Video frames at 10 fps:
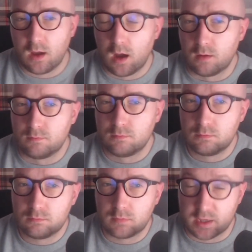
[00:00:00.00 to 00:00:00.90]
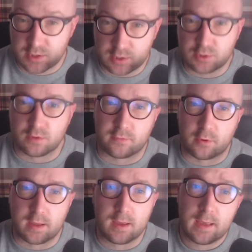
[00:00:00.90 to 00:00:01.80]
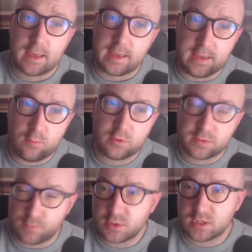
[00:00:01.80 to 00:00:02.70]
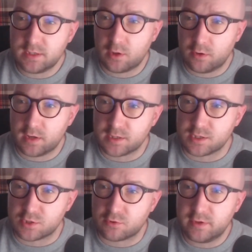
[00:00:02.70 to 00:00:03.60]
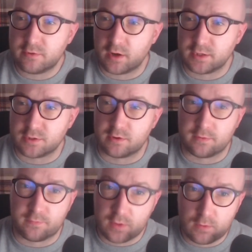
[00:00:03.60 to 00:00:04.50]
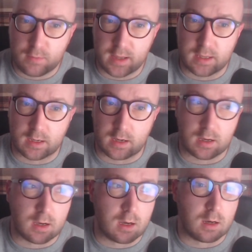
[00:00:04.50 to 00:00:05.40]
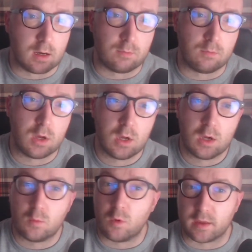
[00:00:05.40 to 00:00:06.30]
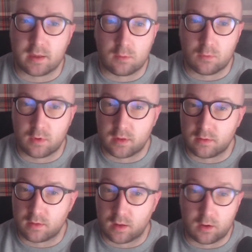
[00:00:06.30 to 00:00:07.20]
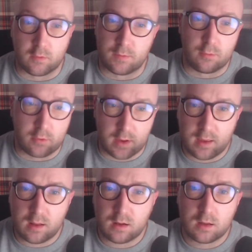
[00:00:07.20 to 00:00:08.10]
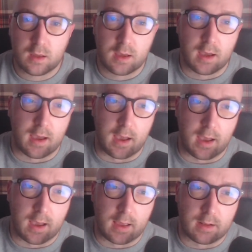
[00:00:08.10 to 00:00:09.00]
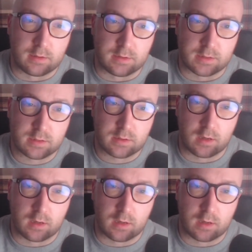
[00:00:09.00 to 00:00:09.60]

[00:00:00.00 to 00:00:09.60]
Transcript: As Jean Ferry, he was mostly known as a screenwriter and a filmmaker, working with Louis Buñuel and